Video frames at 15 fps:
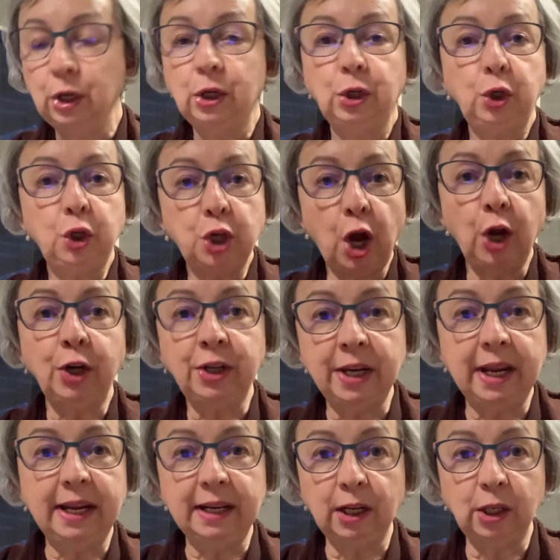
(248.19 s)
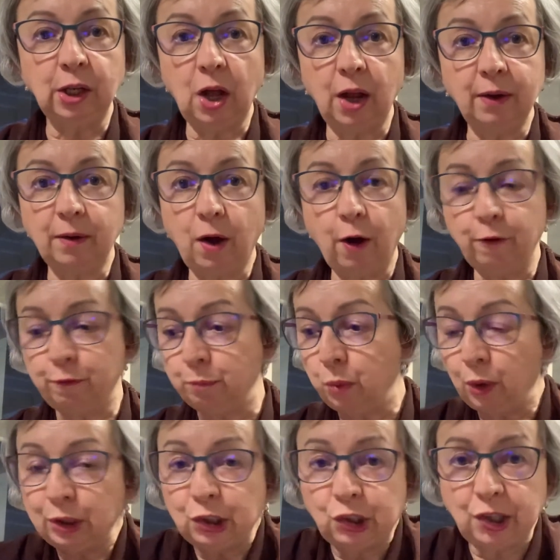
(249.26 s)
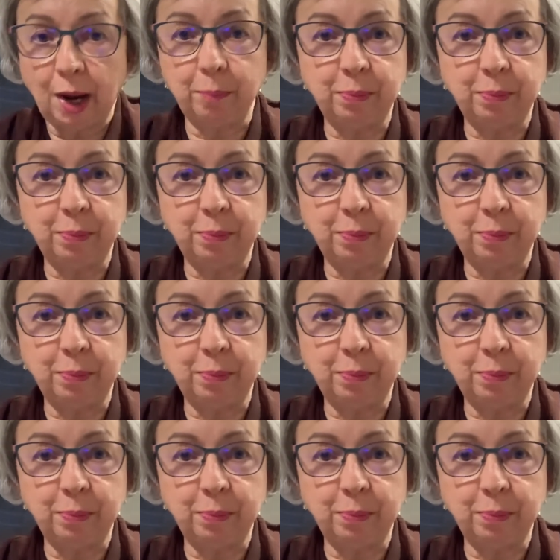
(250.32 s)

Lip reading: you don't need a lot of moisture,